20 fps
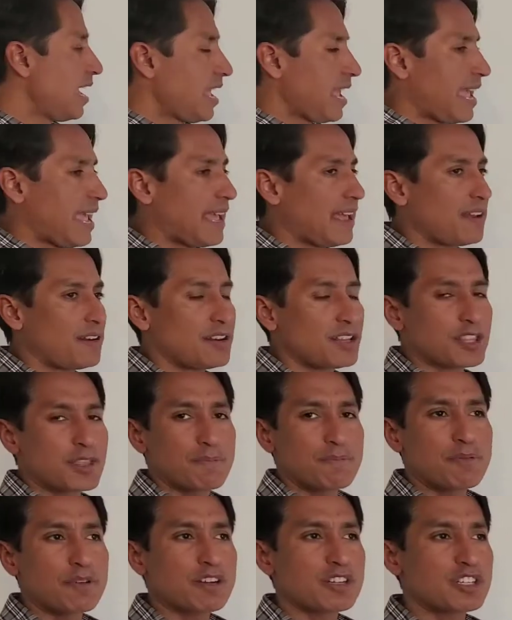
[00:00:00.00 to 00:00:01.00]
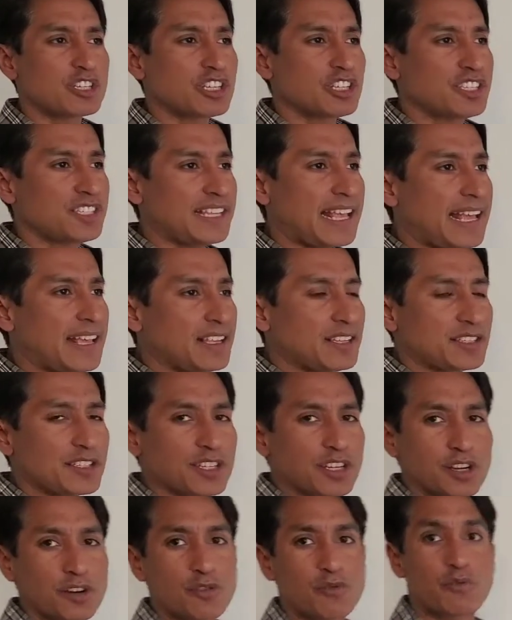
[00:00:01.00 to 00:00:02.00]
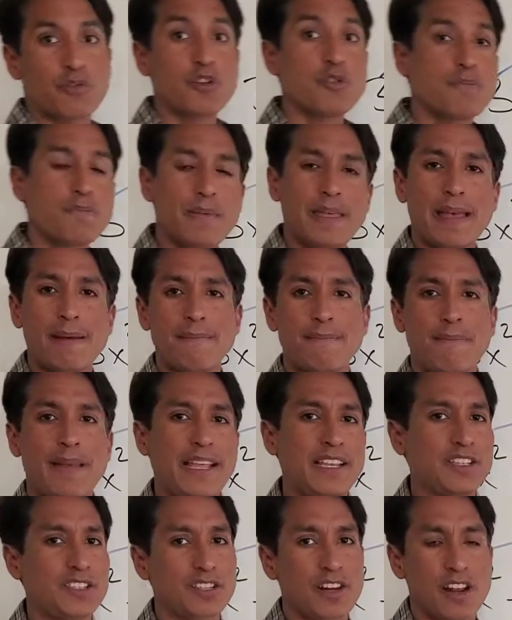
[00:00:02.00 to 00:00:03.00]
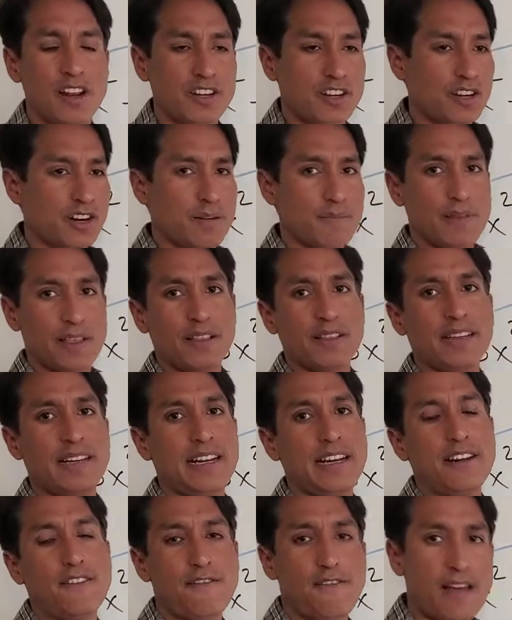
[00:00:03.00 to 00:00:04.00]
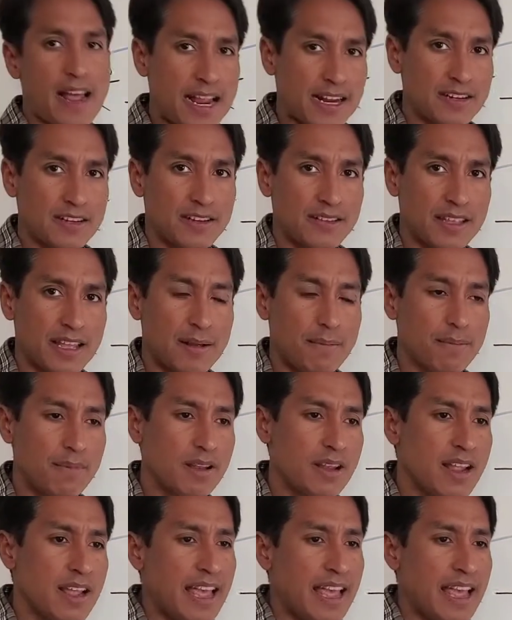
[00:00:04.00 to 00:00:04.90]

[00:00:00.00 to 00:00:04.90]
And the book just says group them based on your ability to factor them.